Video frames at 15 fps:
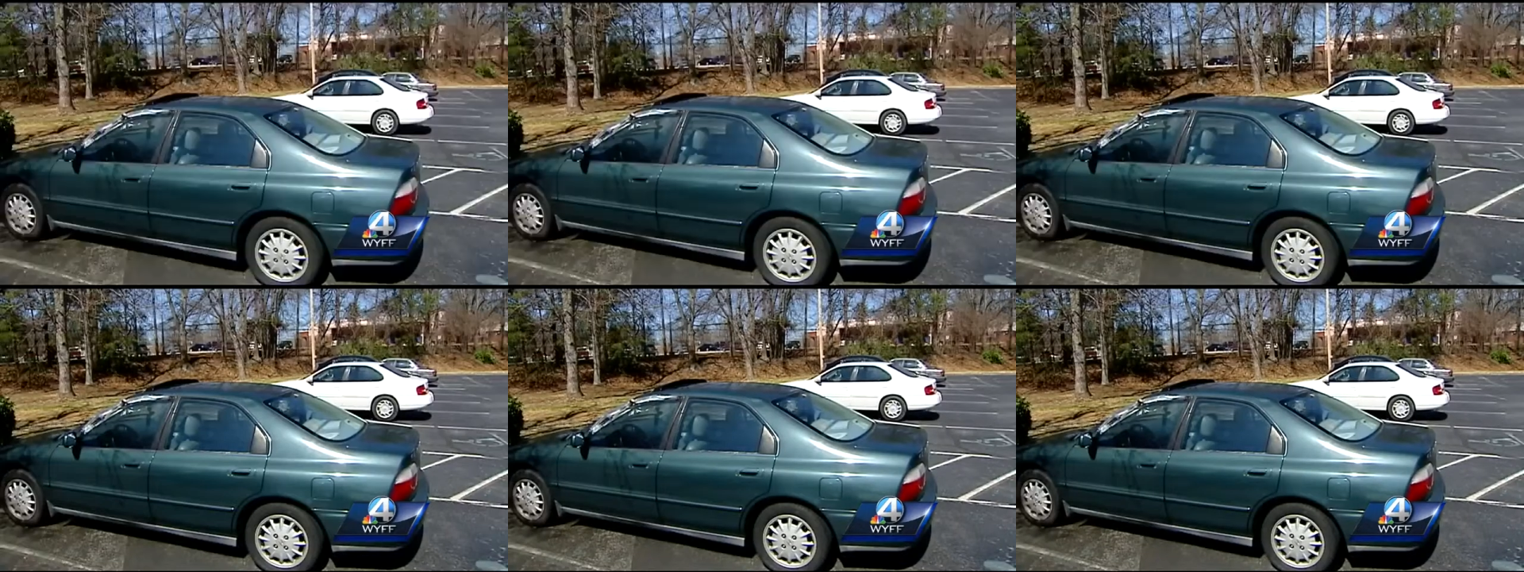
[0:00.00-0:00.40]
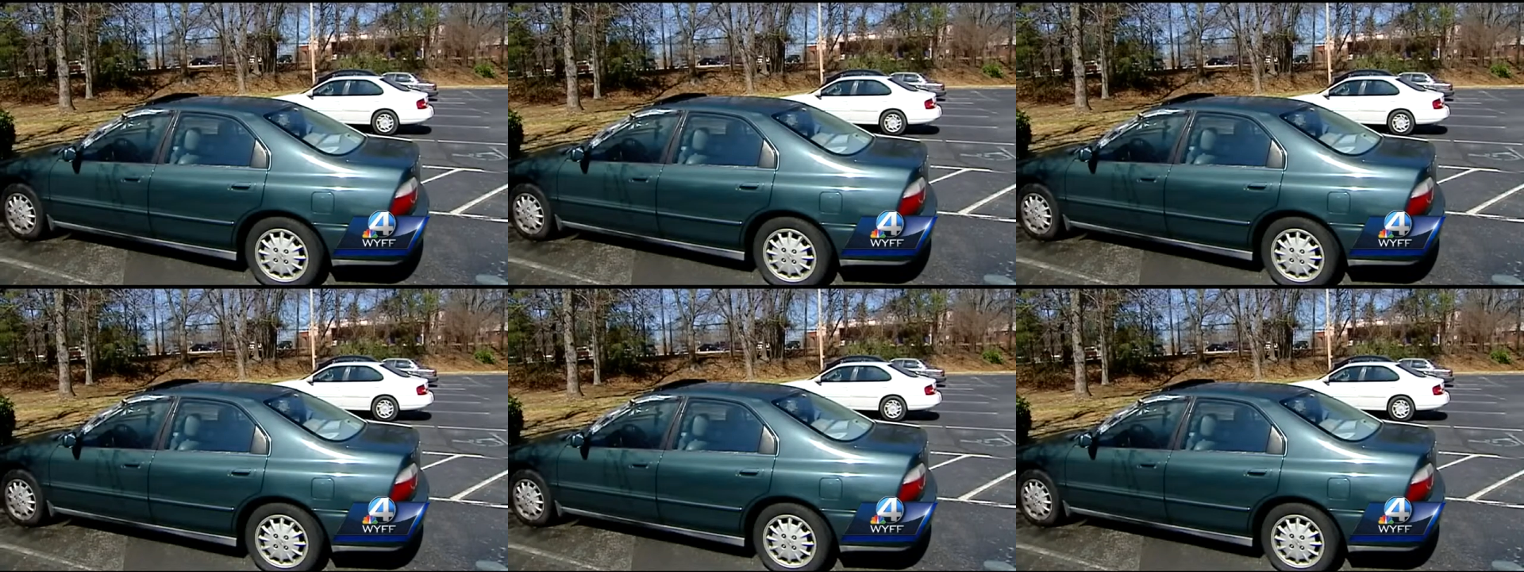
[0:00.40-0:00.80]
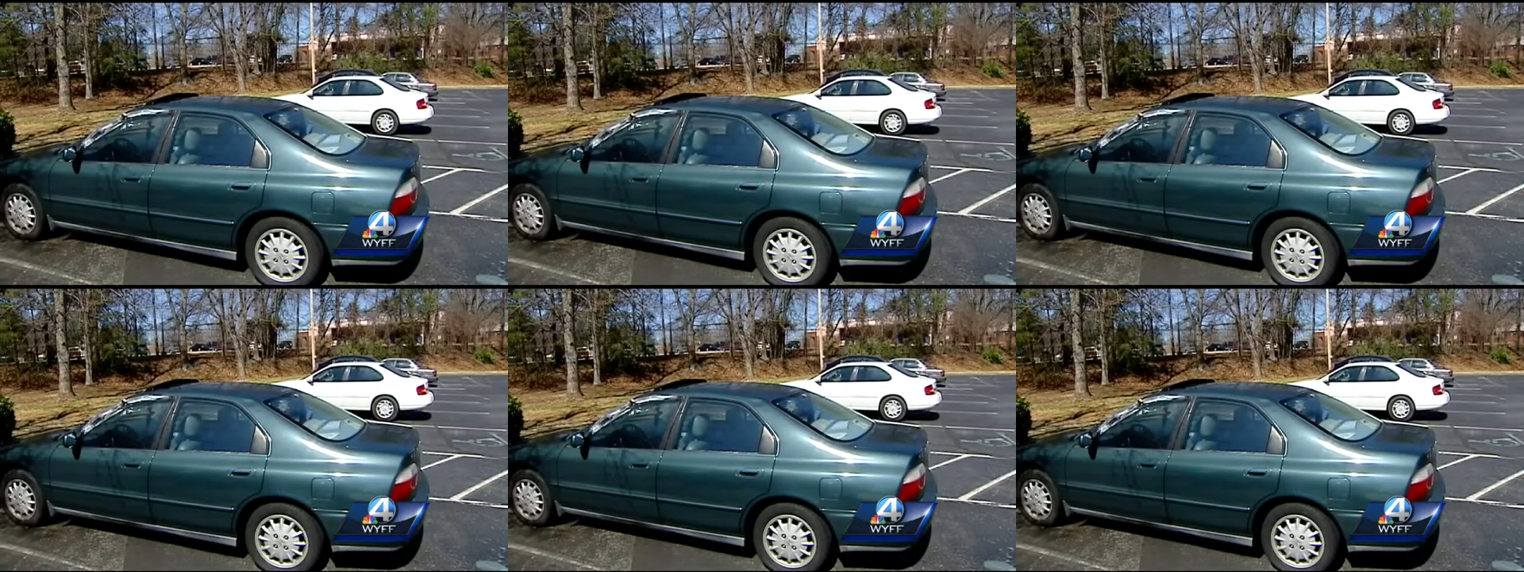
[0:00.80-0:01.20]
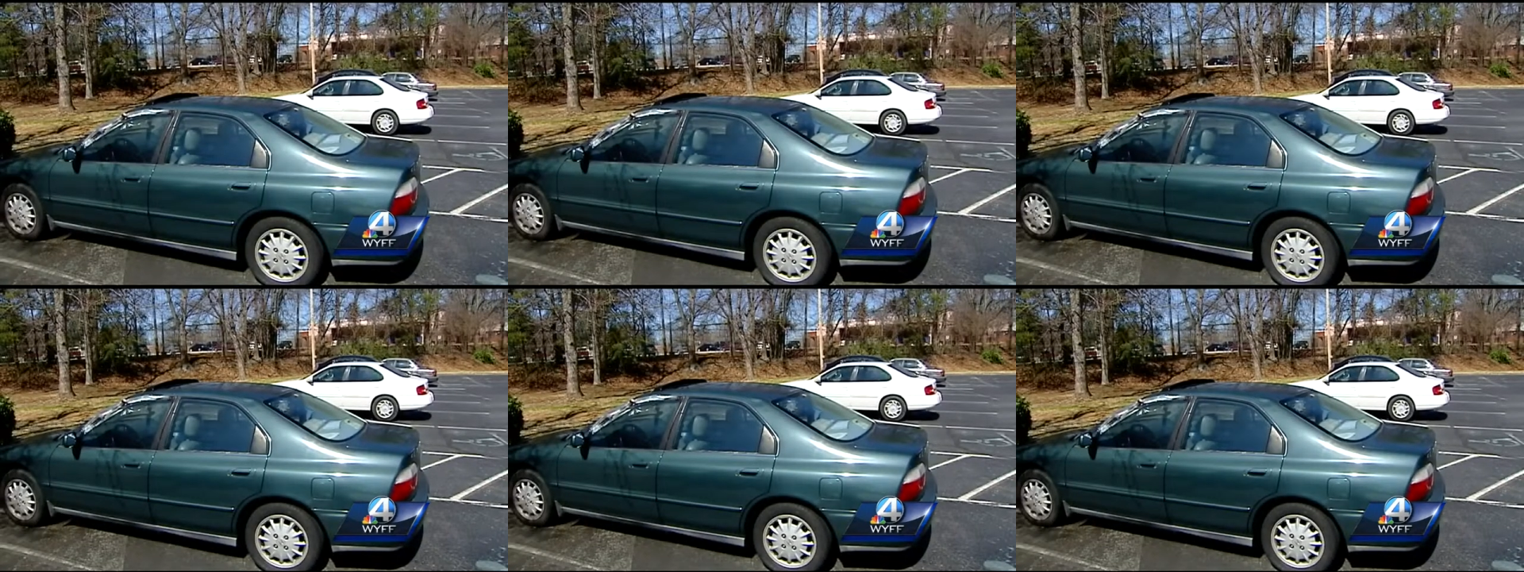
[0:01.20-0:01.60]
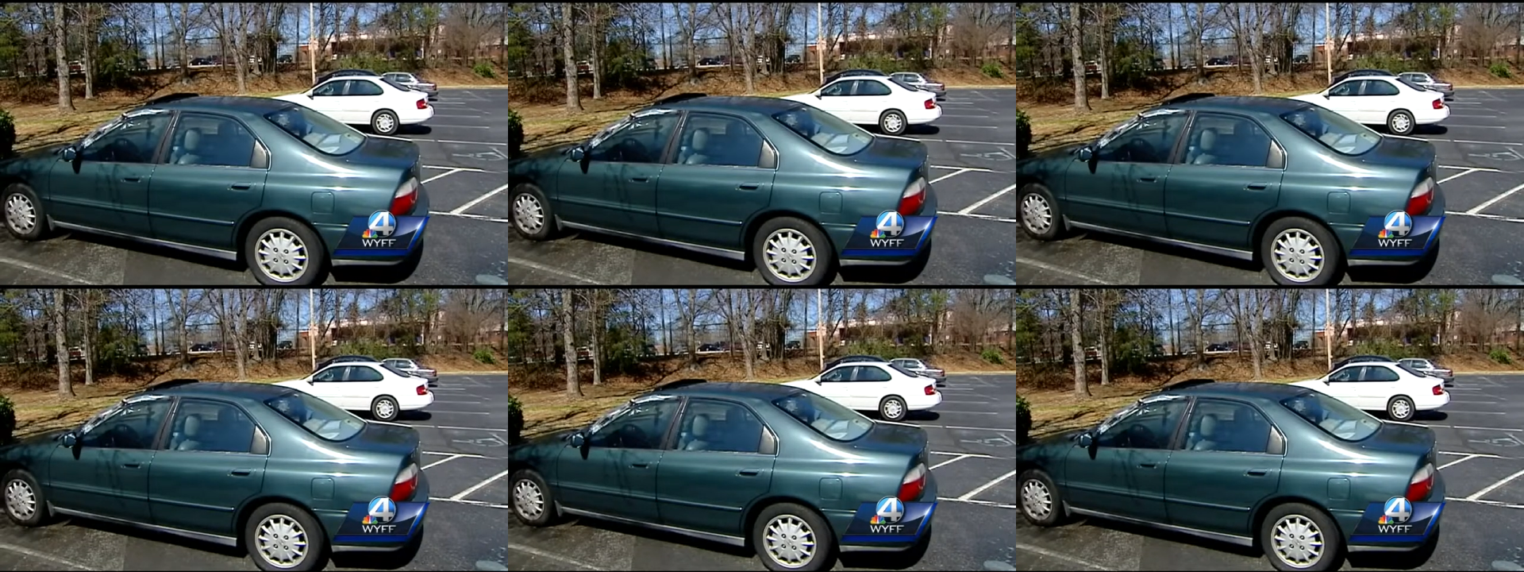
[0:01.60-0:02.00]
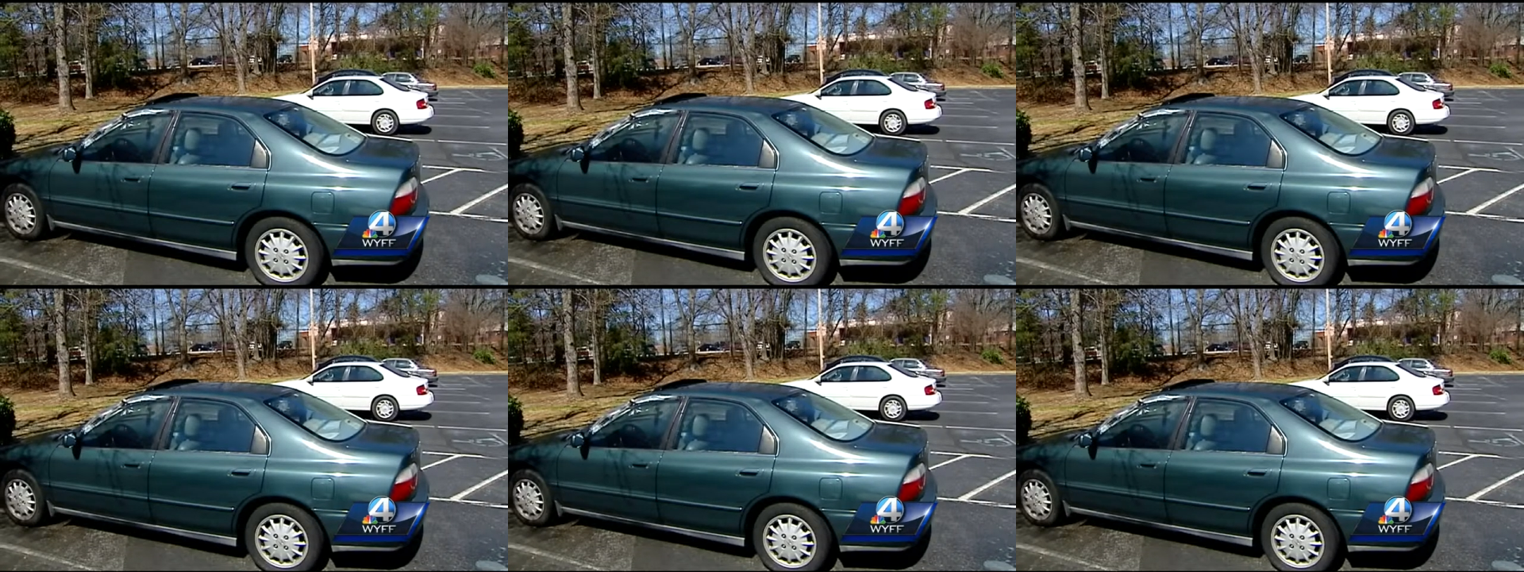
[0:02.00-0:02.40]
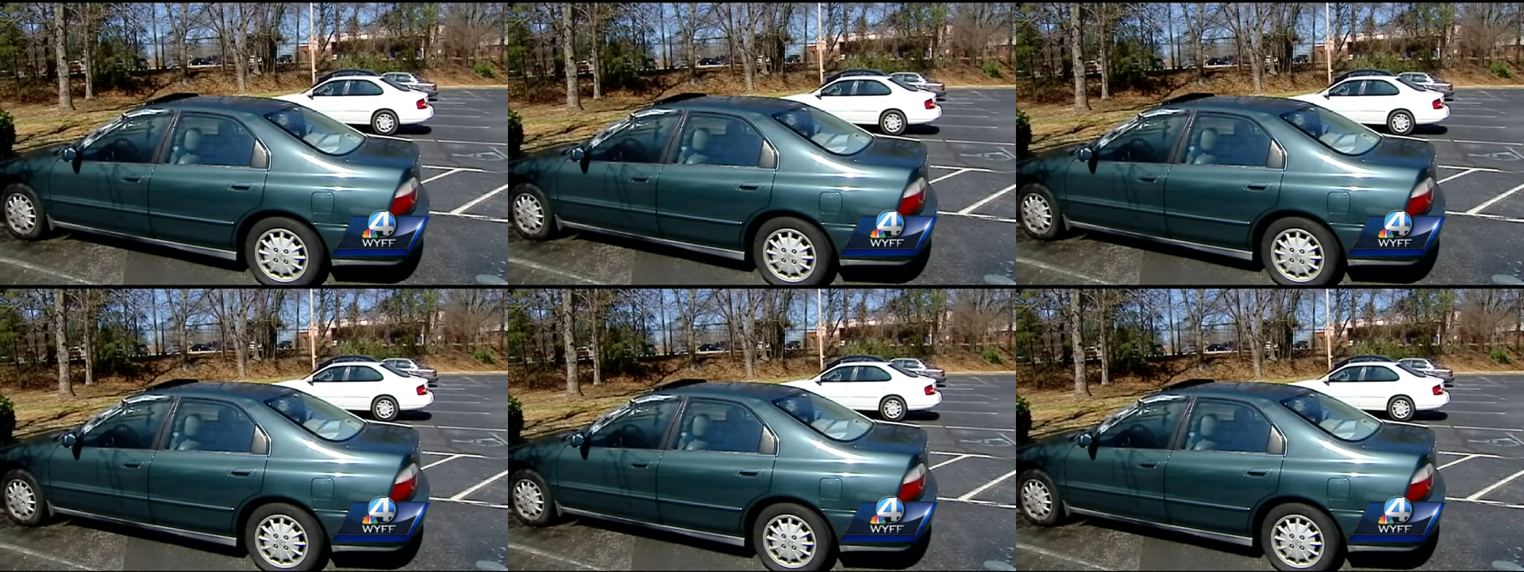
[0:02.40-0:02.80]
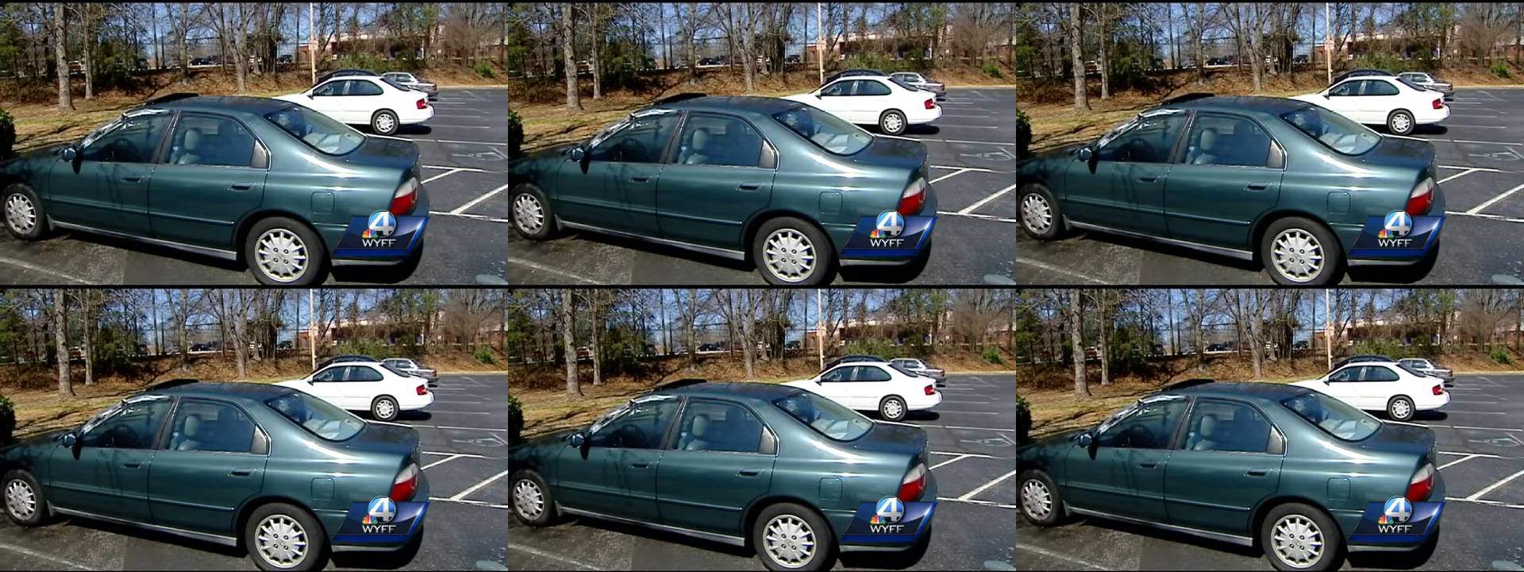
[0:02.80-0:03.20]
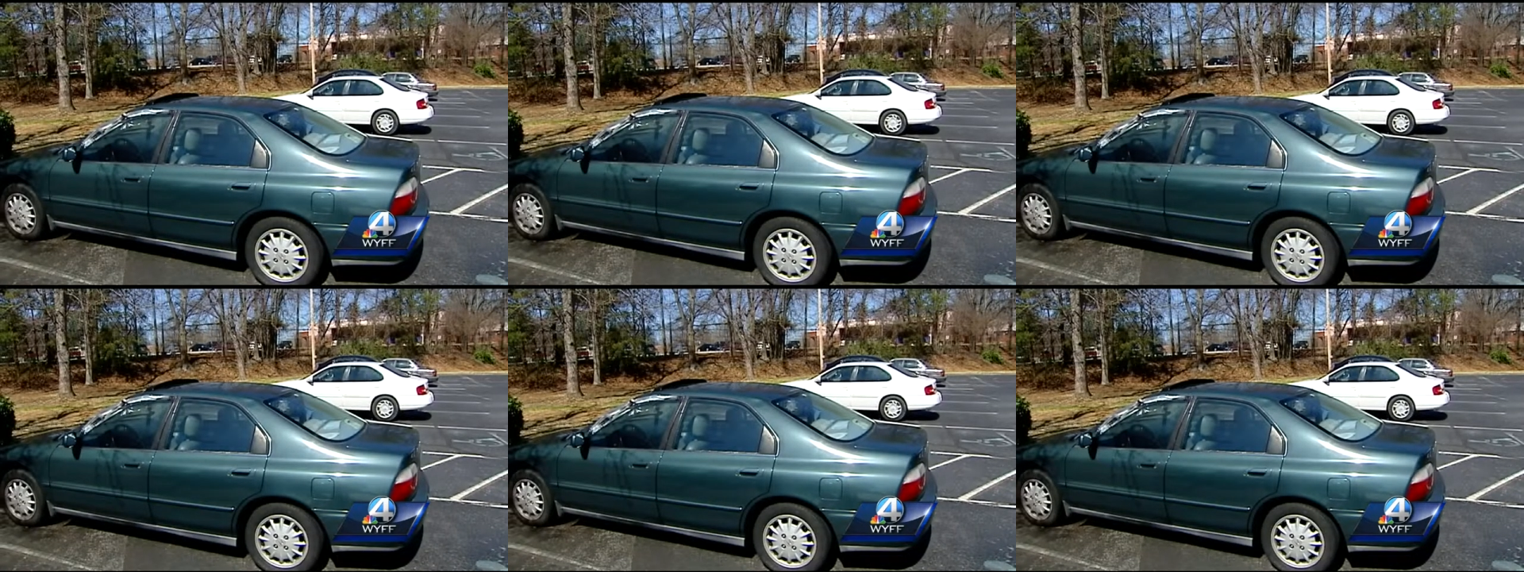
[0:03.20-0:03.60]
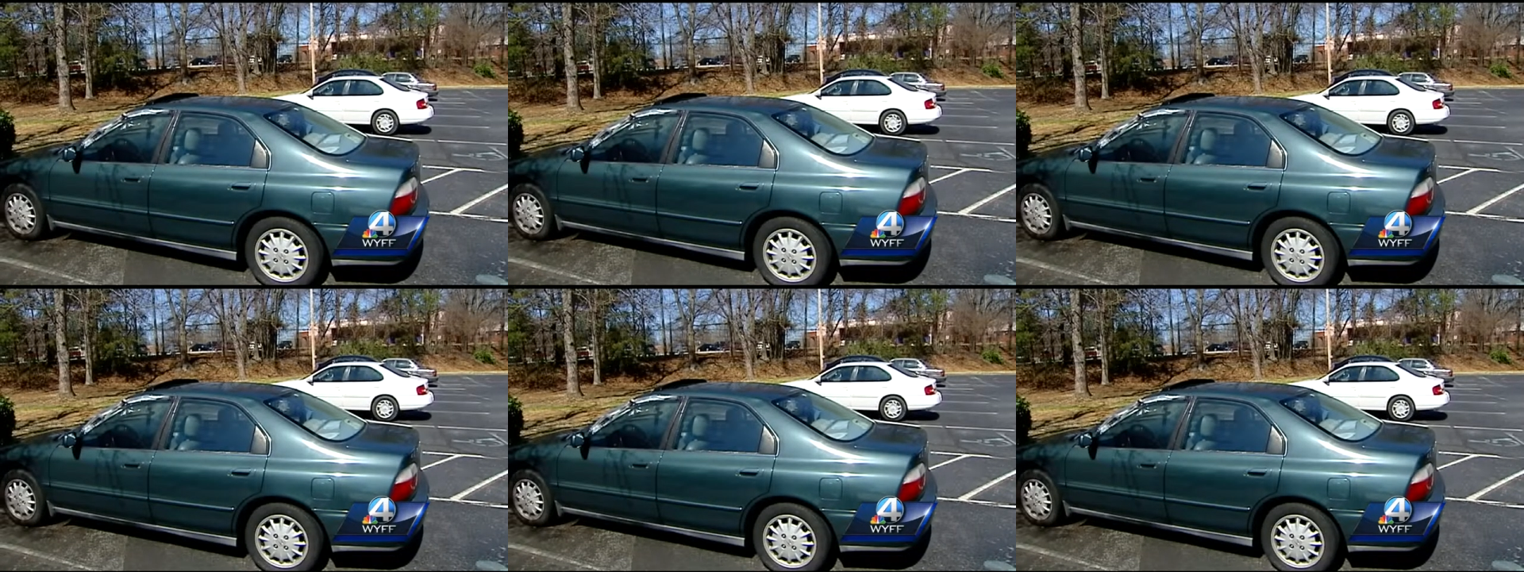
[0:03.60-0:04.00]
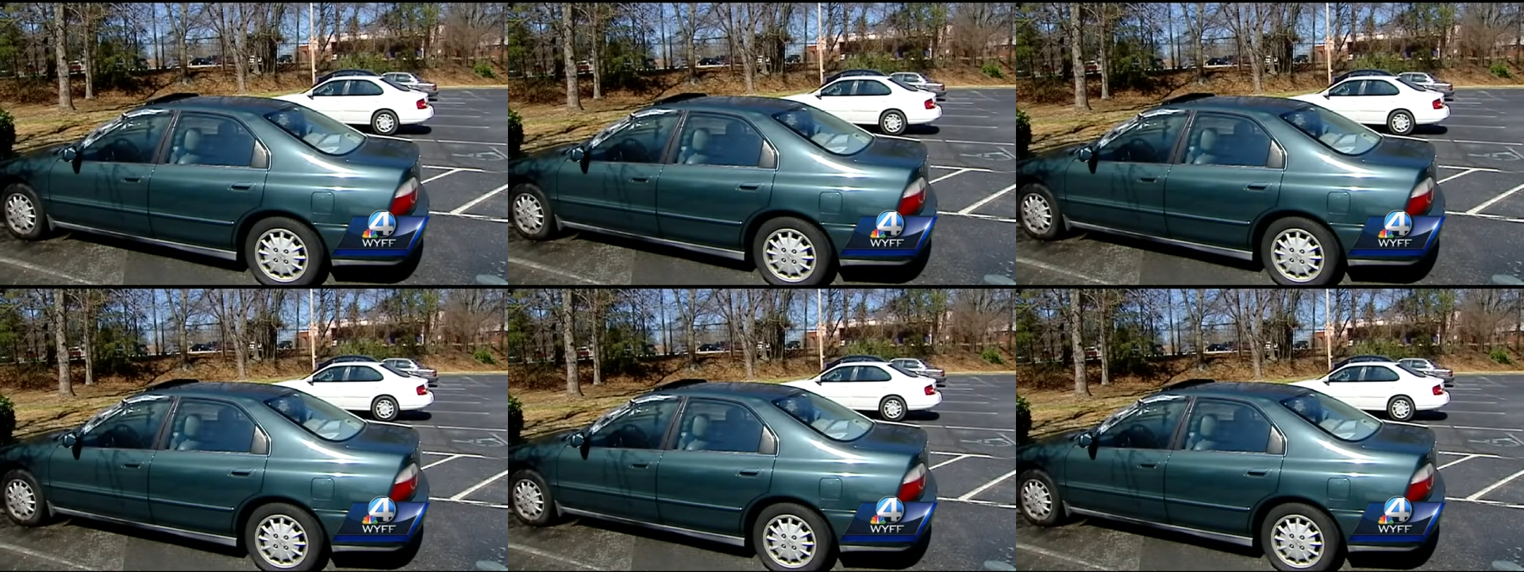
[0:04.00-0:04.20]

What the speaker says: Nobody's mouth can be seen.